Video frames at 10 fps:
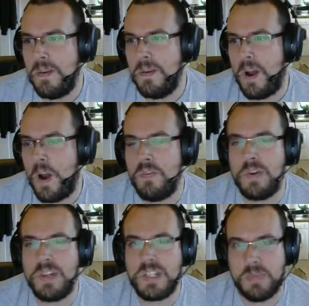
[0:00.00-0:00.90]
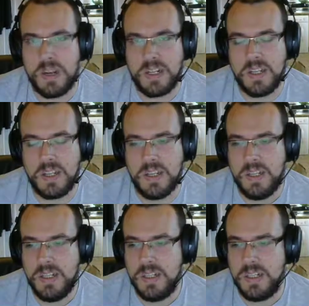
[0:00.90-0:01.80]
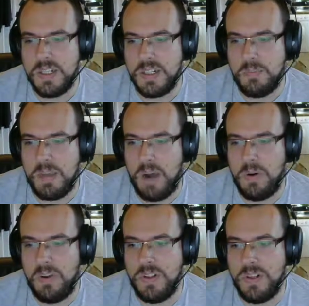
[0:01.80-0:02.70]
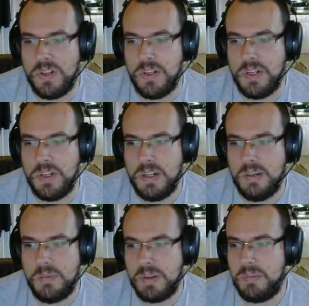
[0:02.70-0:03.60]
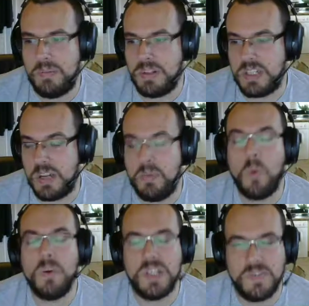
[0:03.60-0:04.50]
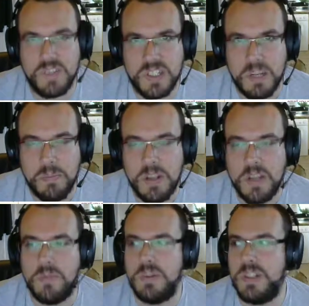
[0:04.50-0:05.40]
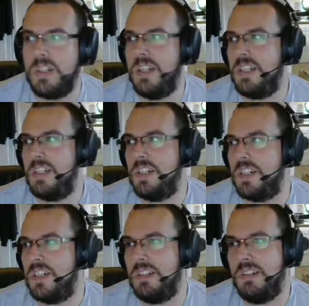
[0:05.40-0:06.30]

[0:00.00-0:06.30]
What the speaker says: overestimate the power that basically the importance of the CPU. It's just